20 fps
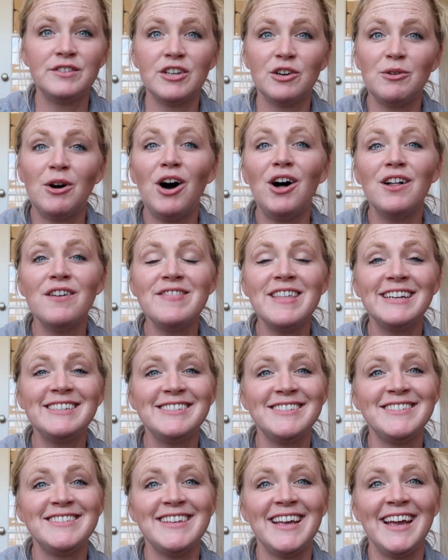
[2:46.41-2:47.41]
So all of that
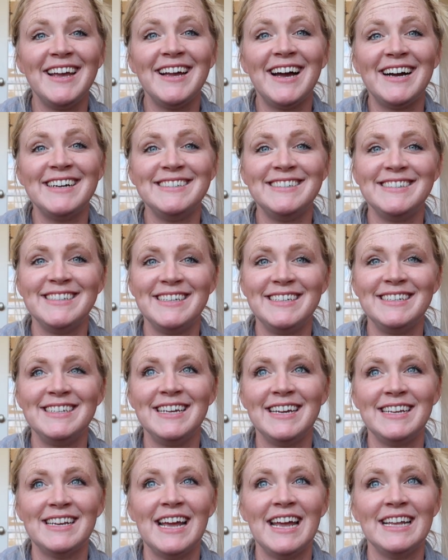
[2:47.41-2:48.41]
to say, I did
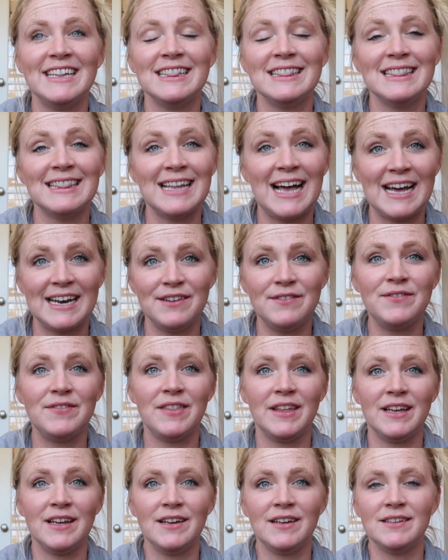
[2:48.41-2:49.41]
get a lot of
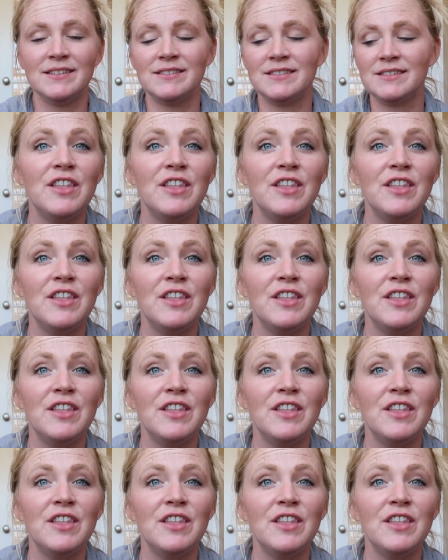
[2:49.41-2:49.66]
things.